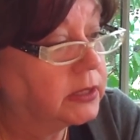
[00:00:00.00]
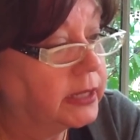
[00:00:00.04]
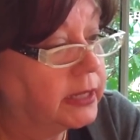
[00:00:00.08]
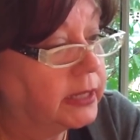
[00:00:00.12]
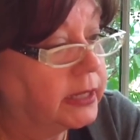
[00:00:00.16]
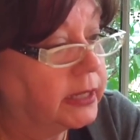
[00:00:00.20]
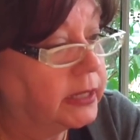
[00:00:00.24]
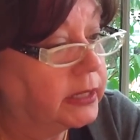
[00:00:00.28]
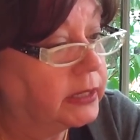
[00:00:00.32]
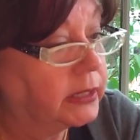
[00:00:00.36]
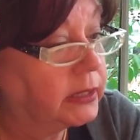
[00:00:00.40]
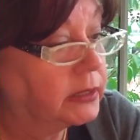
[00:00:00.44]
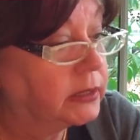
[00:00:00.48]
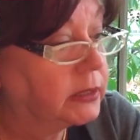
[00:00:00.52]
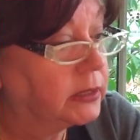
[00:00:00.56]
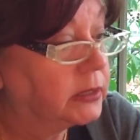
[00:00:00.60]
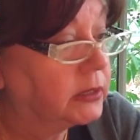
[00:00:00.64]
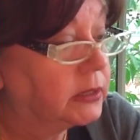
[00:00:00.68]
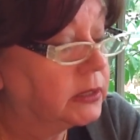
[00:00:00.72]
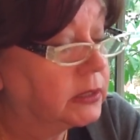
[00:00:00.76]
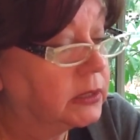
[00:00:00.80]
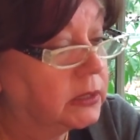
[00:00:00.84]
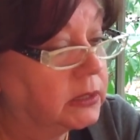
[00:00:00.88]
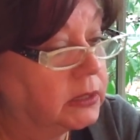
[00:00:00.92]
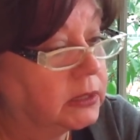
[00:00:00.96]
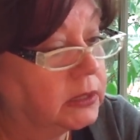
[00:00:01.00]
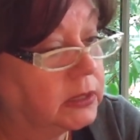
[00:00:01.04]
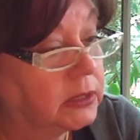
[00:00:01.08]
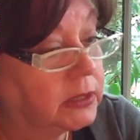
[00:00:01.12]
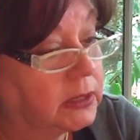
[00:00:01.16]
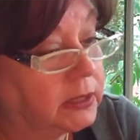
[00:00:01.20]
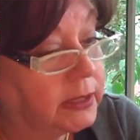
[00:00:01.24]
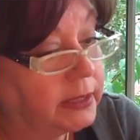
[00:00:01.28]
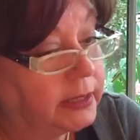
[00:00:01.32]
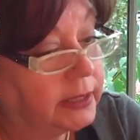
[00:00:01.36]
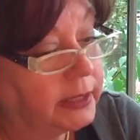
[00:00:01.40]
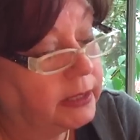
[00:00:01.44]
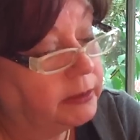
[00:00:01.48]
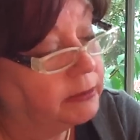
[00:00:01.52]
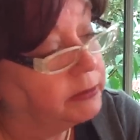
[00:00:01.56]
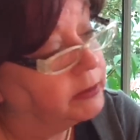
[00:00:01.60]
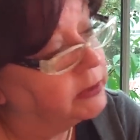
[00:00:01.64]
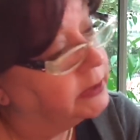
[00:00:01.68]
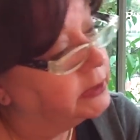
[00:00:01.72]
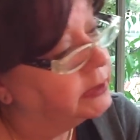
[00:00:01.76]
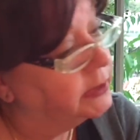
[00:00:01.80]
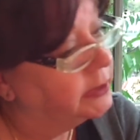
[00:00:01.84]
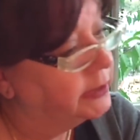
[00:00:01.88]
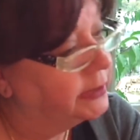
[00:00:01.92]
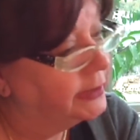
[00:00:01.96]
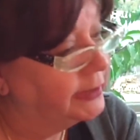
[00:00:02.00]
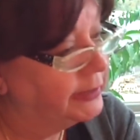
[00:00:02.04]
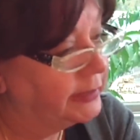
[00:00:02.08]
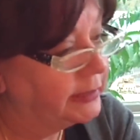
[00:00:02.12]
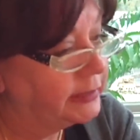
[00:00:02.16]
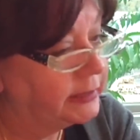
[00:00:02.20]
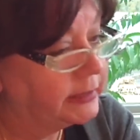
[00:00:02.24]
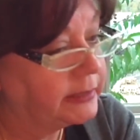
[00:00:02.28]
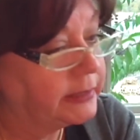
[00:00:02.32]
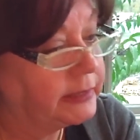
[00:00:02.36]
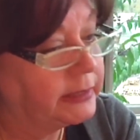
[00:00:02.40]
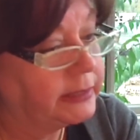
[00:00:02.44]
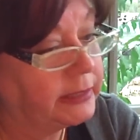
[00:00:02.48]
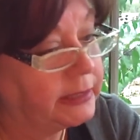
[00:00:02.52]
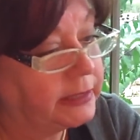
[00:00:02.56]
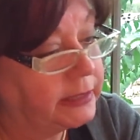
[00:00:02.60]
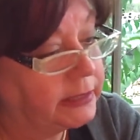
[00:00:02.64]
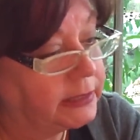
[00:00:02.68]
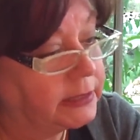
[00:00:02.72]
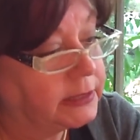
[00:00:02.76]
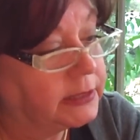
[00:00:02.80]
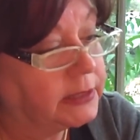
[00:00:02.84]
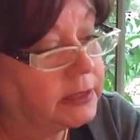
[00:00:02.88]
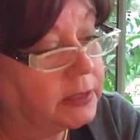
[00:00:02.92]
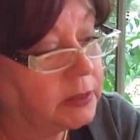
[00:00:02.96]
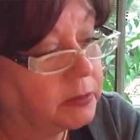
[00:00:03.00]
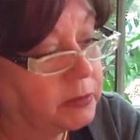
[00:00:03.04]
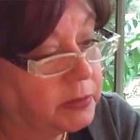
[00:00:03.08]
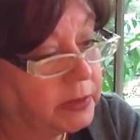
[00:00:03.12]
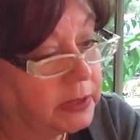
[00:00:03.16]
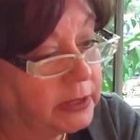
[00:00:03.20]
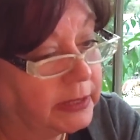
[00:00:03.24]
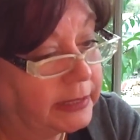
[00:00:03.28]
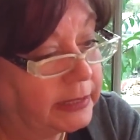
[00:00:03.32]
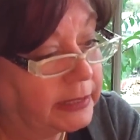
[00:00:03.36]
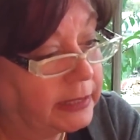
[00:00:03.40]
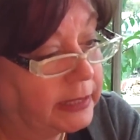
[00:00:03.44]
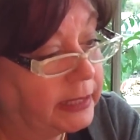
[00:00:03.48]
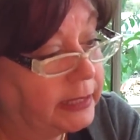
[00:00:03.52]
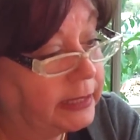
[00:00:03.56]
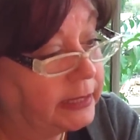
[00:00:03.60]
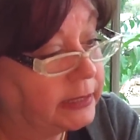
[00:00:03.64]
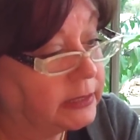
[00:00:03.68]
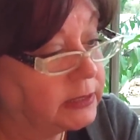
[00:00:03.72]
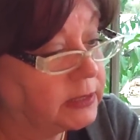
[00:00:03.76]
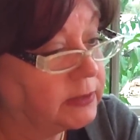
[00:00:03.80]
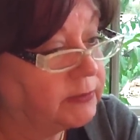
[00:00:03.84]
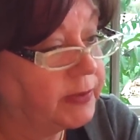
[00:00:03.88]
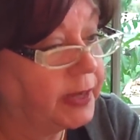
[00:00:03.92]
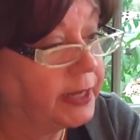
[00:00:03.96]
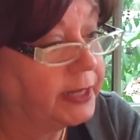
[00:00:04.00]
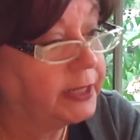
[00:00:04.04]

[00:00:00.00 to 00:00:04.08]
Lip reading: and he was dizzy and stumbling, and his